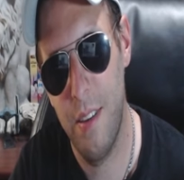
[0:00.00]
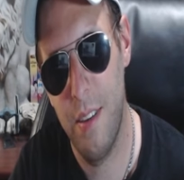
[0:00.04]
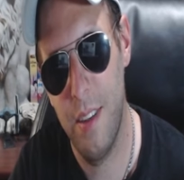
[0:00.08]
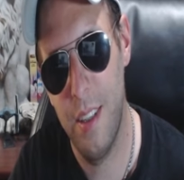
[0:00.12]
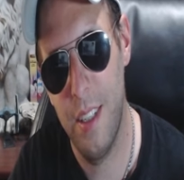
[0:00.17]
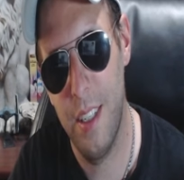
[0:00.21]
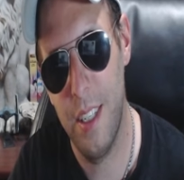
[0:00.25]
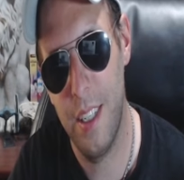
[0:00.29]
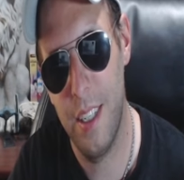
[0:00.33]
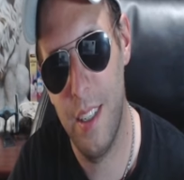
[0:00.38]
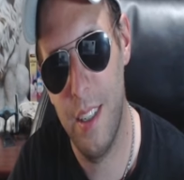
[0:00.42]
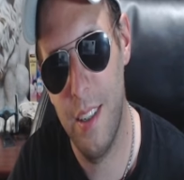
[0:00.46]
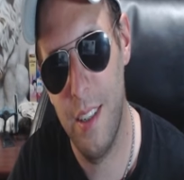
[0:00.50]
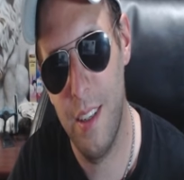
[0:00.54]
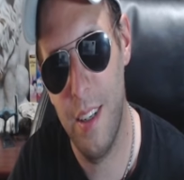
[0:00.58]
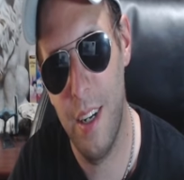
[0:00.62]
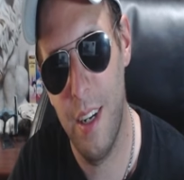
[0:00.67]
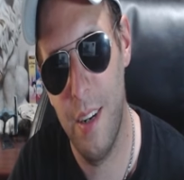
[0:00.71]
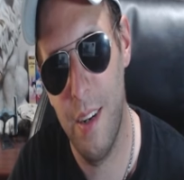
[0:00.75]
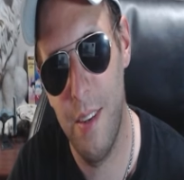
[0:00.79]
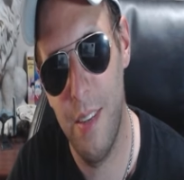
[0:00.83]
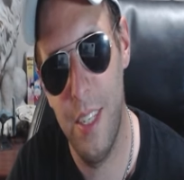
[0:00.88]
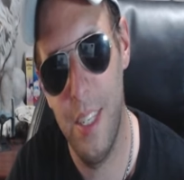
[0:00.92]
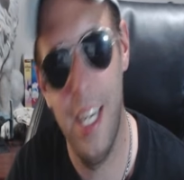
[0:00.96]
Good luck,
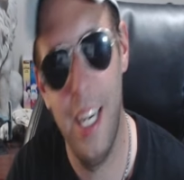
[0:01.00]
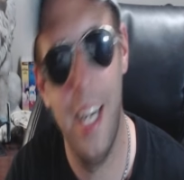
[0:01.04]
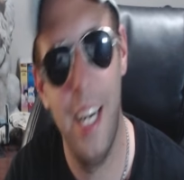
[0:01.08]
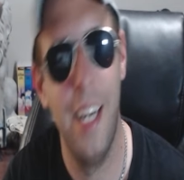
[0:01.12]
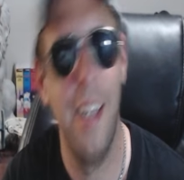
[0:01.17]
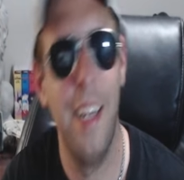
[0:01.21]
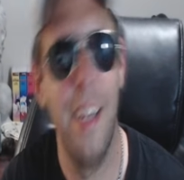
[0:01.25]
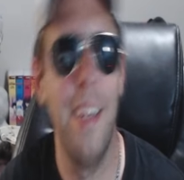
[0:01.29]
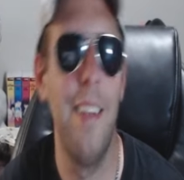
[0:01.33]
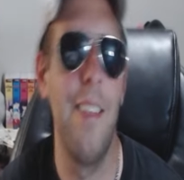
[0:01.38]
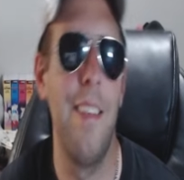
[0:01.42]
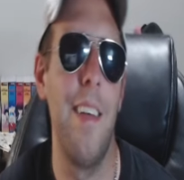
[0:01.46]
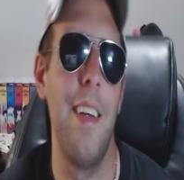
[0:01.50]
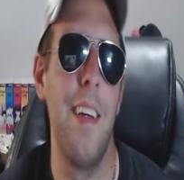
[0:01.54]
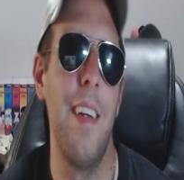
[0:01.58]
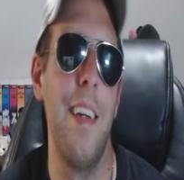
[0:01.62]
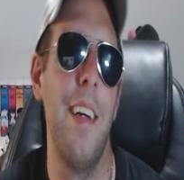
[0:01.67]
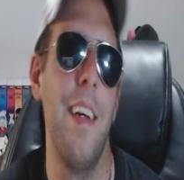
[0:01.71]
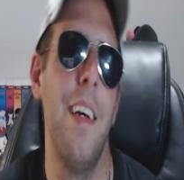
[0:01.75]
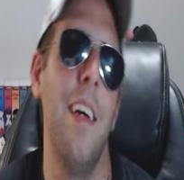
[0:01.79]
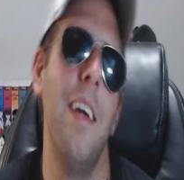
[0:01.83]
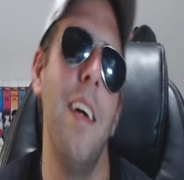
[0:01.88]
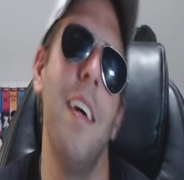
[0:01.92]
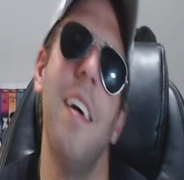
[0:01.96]
Kagawa. Yeah, it's like
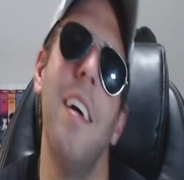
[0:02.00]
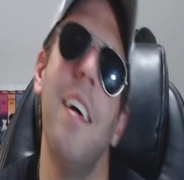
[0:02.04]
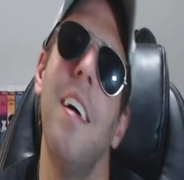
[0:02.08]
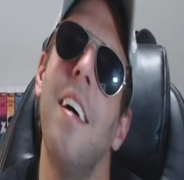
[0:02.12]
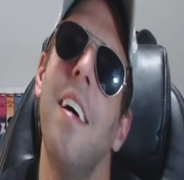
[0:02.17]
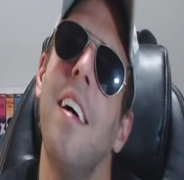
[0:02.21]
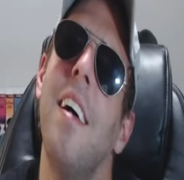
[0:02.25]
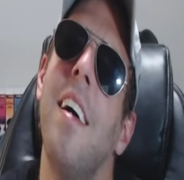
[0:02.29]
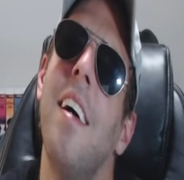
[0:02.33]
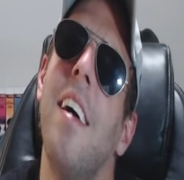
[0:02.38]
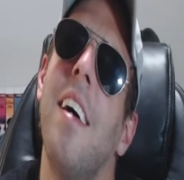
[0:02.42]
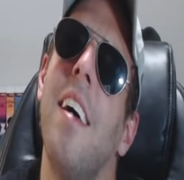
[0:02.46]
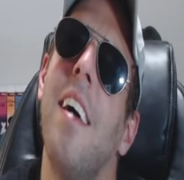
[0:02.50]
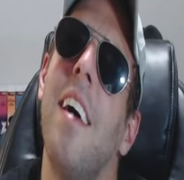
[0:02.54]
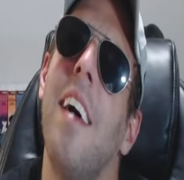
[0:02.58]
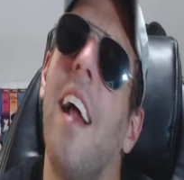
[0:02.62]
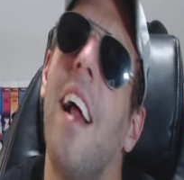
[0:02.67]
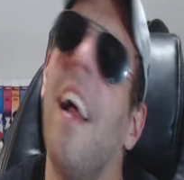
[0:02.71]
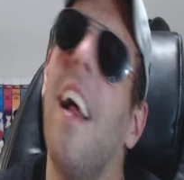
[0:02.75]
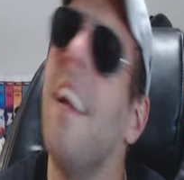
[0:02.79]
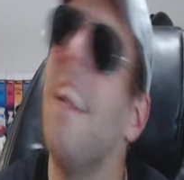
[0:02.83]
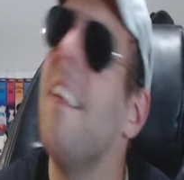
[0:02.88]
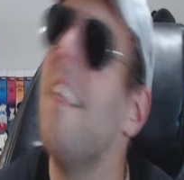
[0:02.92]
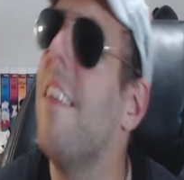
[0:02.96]

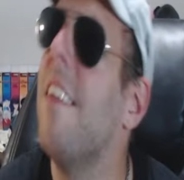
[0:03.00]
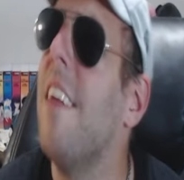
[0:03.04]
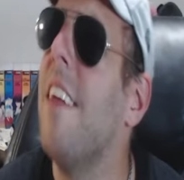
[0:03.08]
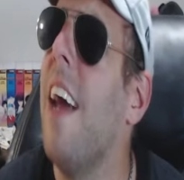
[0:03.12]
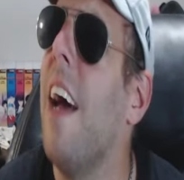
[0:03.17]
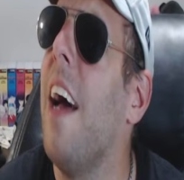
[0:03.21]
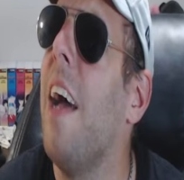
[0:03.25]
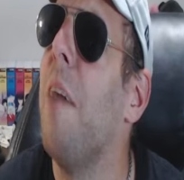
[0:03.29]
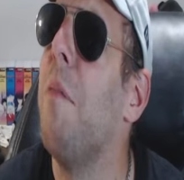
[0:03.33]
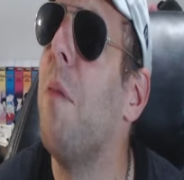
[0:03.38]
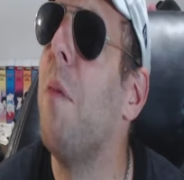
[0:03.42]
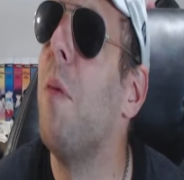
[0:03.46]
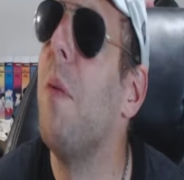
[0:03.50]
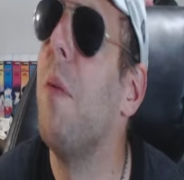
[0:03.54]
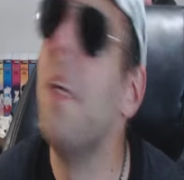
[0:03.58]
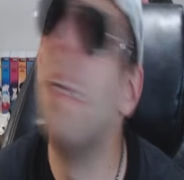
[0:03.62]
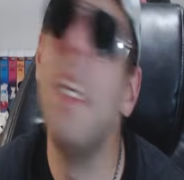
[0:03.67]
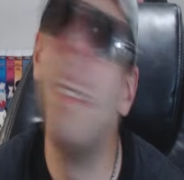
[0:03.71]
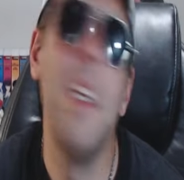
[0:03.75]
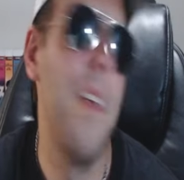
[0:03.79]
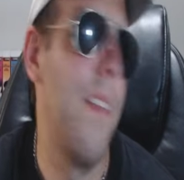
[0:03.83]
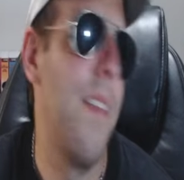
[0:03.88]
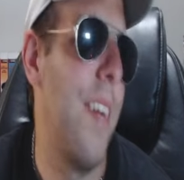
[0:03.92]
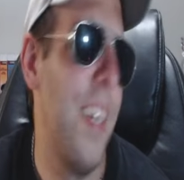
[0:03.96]
undeniable
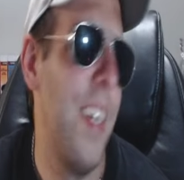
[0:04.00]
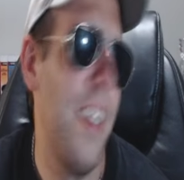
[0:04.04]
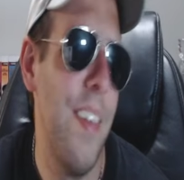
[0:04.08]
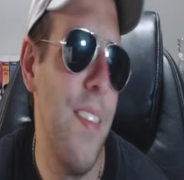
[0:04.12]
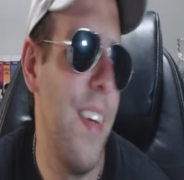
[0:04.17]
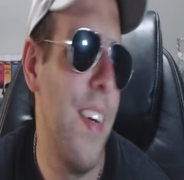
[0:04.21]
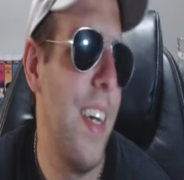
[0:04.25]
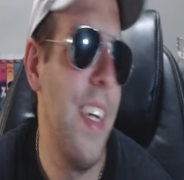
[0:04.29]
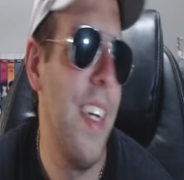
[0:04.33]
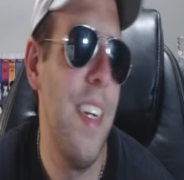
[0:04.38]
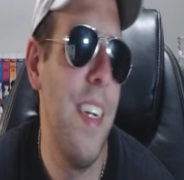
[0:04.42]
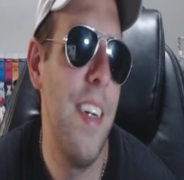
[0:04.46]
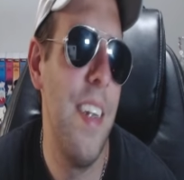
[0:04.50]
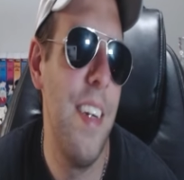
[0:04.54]
win. Wait, what?